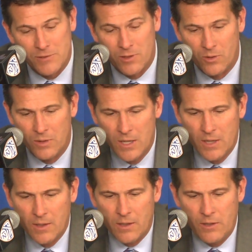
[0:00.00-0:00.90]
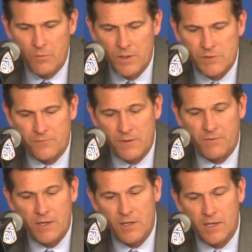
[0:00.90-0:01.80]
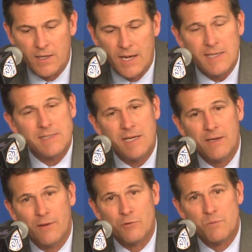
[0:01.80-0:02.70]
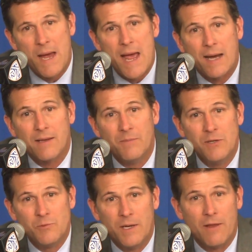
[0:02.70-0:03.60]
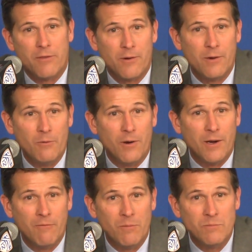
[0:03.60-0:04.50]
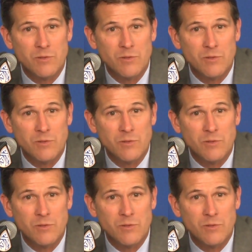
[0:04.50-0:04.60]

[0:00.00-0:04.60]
So you miss 50 and you get 19 of those back. That means we got 31 of them.